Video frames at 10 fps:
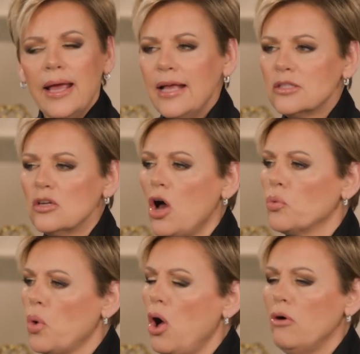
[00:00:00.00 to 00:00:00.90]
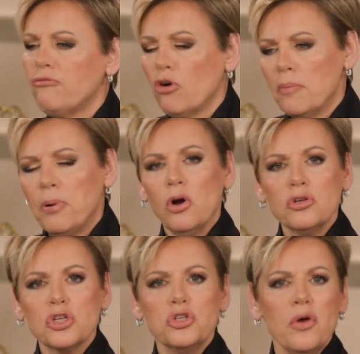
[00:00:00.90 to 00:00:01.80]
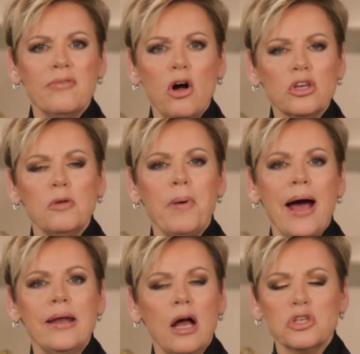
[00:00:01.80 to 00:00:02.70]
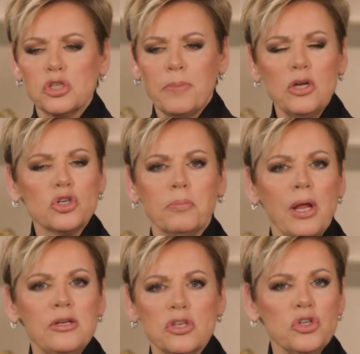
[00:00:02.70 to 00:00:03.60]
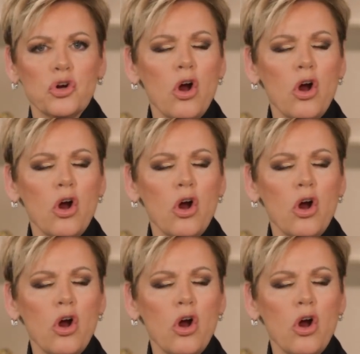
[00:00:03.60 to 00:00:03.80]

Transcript: It's not wrong for a person to have occupied a special place in your